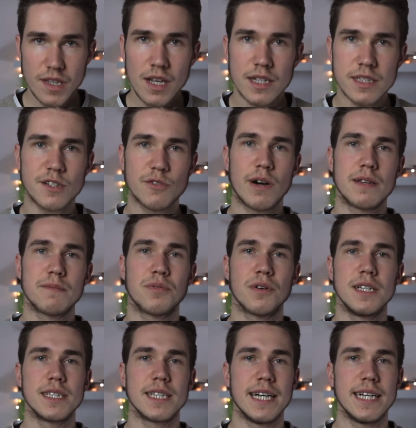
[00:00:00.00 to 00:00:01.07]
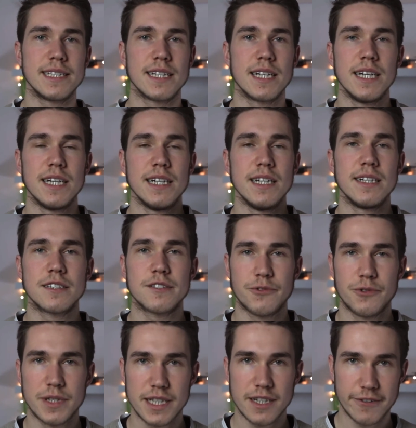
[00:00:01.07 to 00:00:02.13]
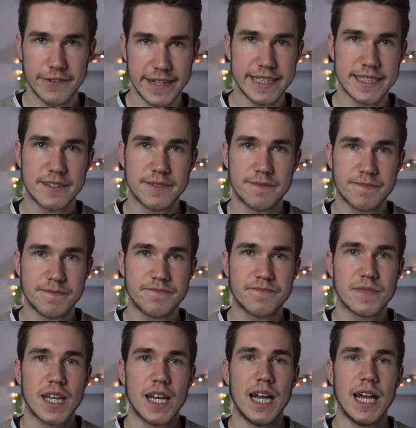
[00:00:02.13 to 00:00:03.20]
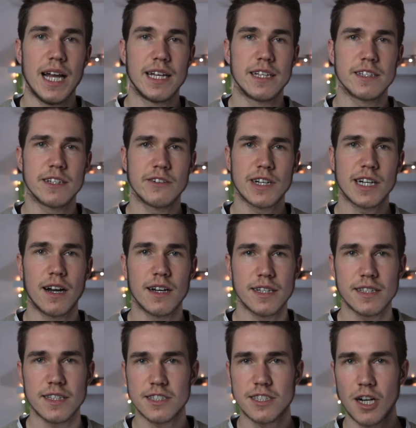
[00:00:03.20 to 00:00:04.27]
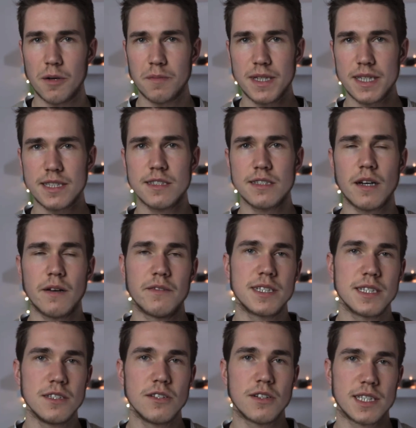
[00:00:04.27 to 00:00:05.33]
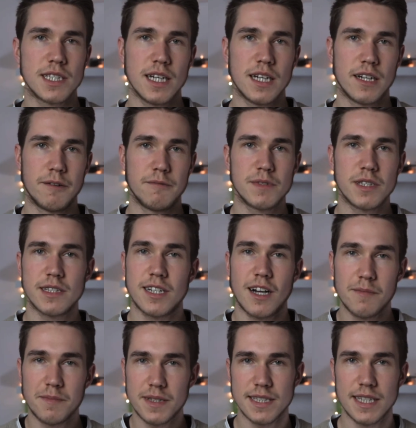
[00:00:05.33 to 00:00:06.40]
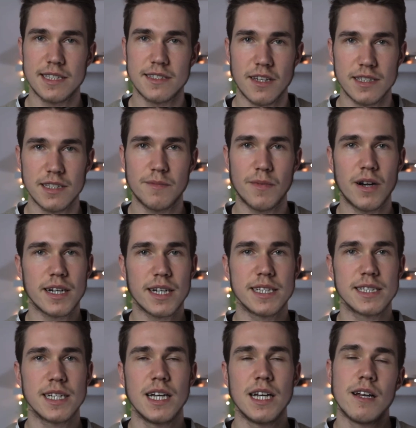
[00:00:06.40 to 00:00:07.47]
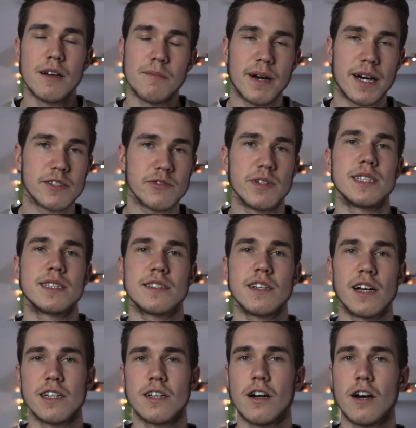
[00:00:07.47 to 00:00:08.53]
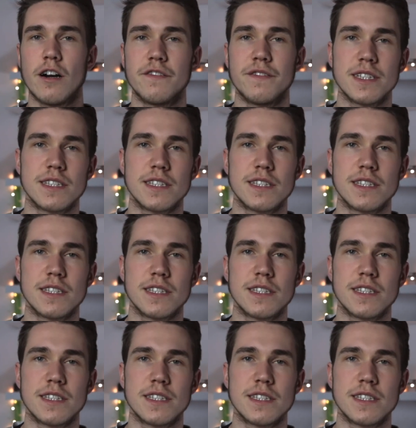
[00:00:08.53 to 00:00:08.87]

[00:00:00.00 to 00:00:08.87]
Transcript: the 1.8 is really great. And regarding the sharpness, it's obviously not the sharpest lens on the market, but when starting off,